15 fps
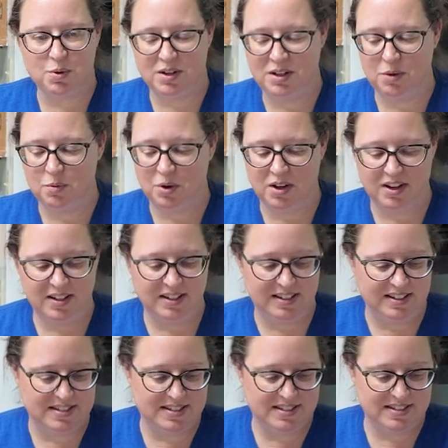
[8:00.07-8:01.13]
one and one,
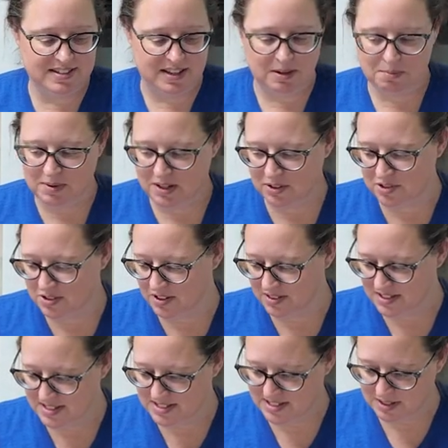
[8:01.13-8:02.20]
it's centimeters
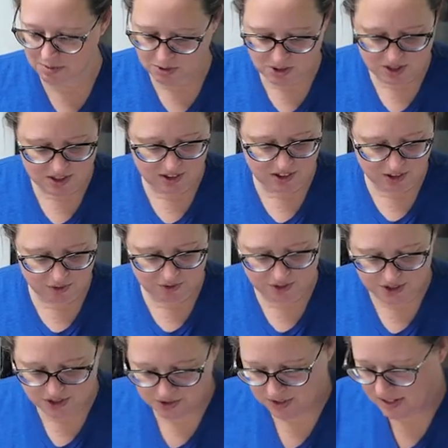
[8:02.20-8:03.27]
on this side, which is a little
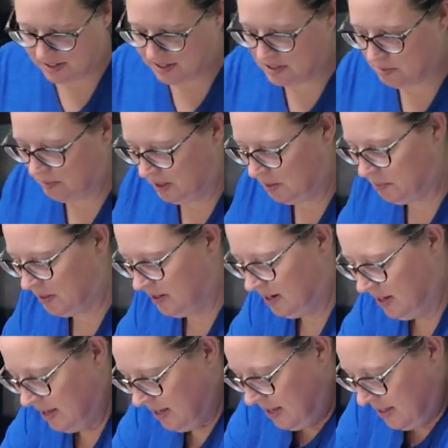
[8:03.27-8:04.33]
frustrating to me,
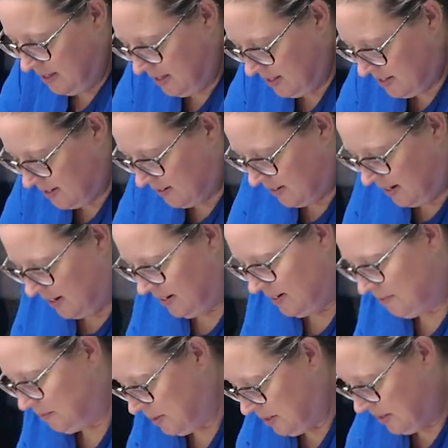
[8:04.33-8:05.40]
but that's all
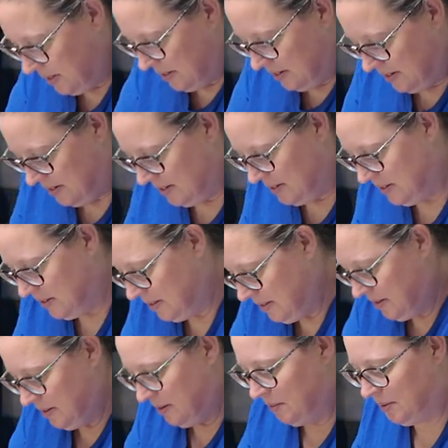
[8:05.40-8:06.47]
right. We're gonna,
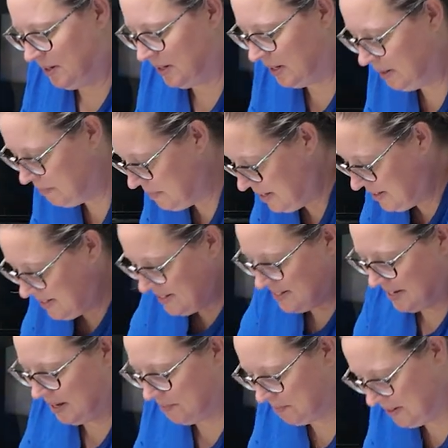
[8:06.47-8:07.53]
we're gonna make
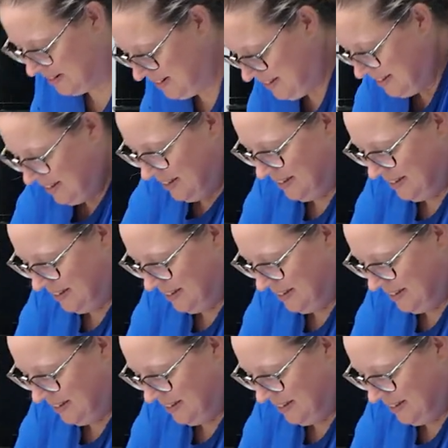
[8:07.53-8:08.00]
this happen.